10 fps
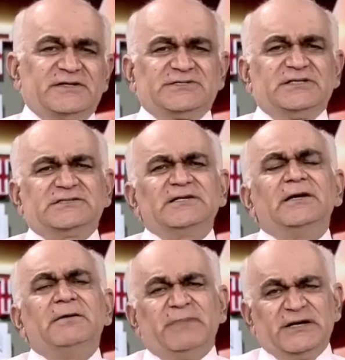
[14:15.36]
assets,
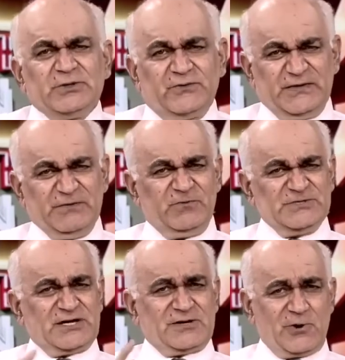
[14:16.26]
many of them
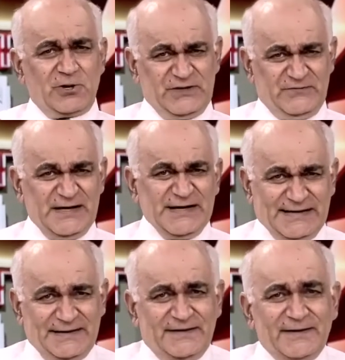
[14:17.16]
which are not even
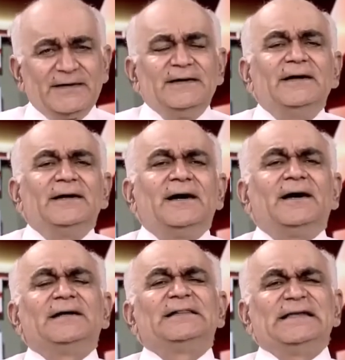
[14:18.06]
declared.
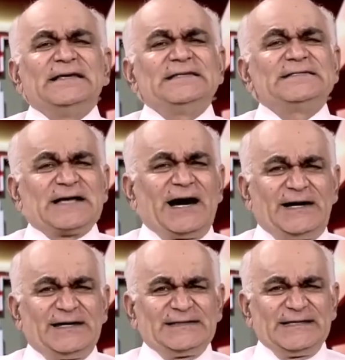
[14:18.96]
Uh, these
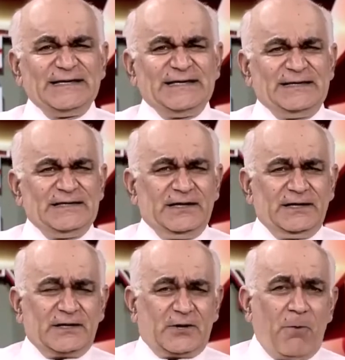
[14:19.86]
are the
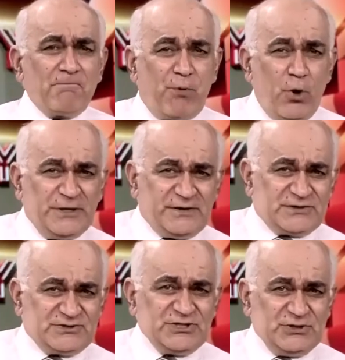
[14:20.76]

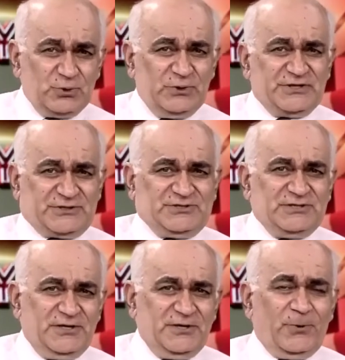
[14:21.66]
components, the
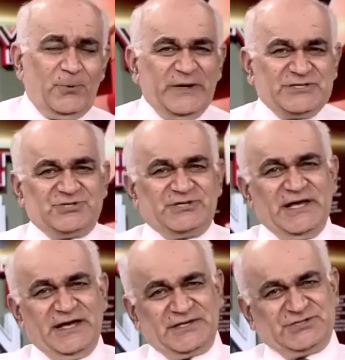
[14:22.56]
units, which
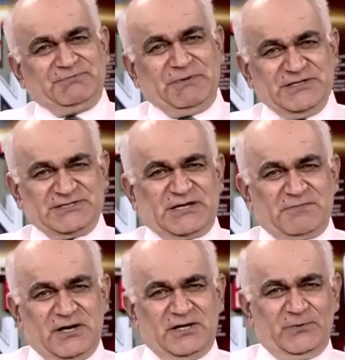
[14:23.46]
their Space
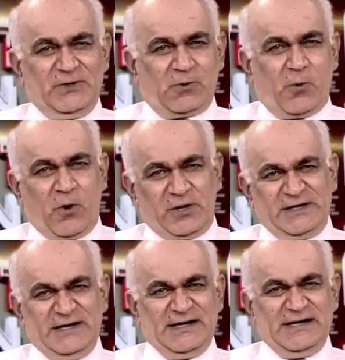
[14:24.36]
Command will
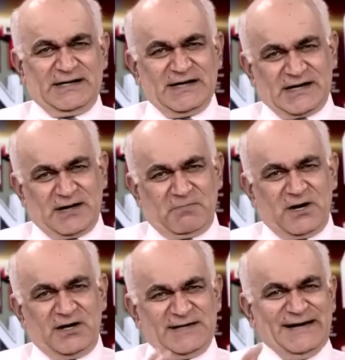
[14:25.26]
coordinate and
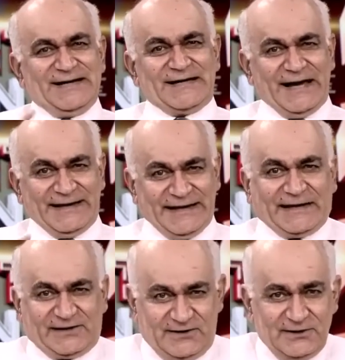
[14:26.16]
command and
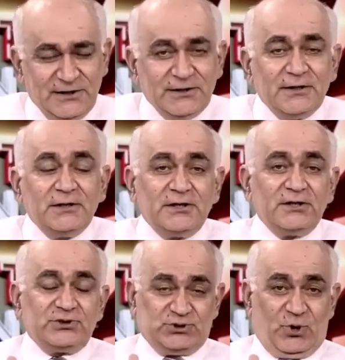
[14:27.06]
direct.
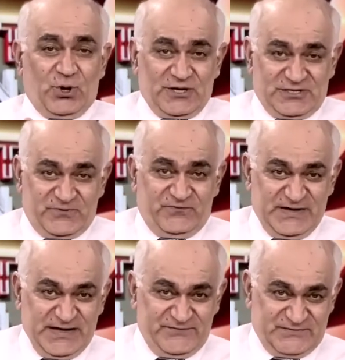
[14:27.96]
Mm-hmm. So
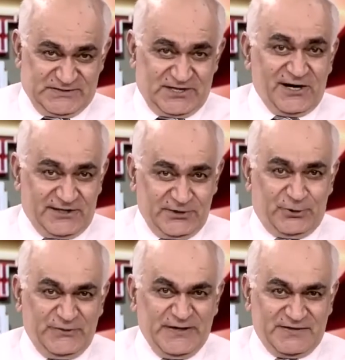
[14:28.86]
we have
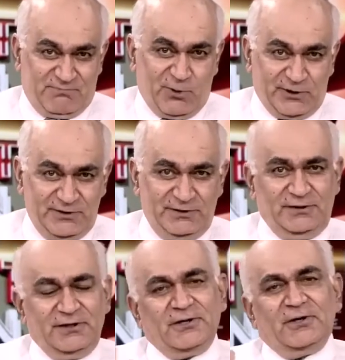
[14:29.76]
started on that
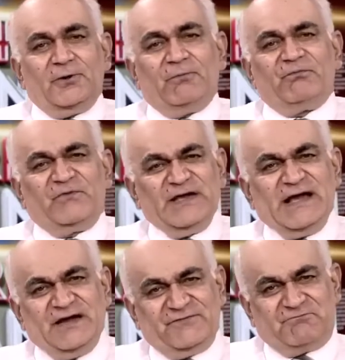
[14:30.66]
model.
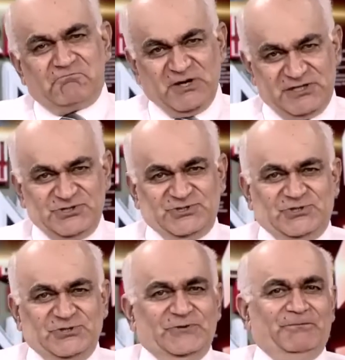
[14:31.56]
We have
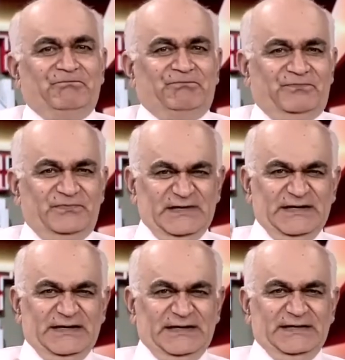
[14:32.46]
merged
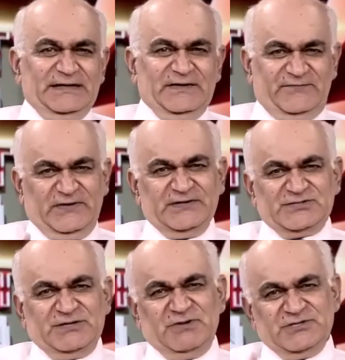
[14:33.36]
the
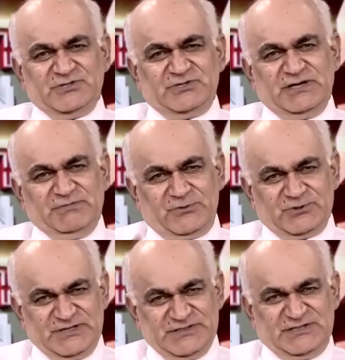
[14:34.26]
Defense Imagery
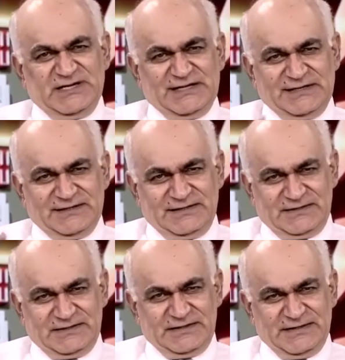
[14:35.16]
Processing,
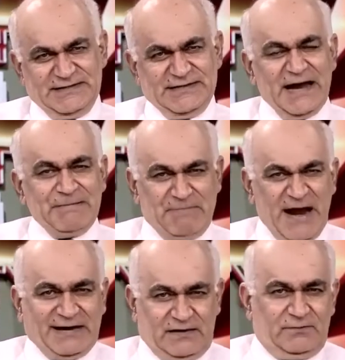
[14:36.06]
uh, D I
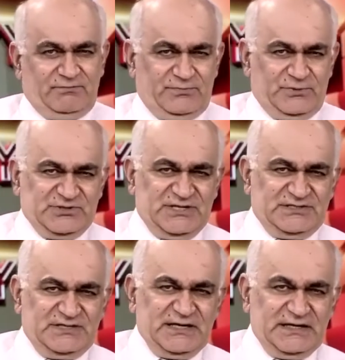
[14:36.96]
PAC,
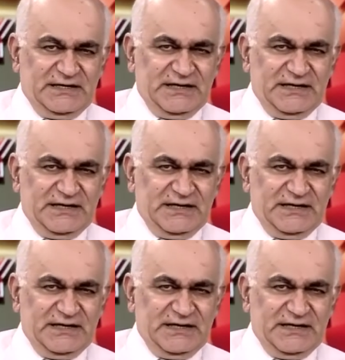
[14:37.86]
Processing and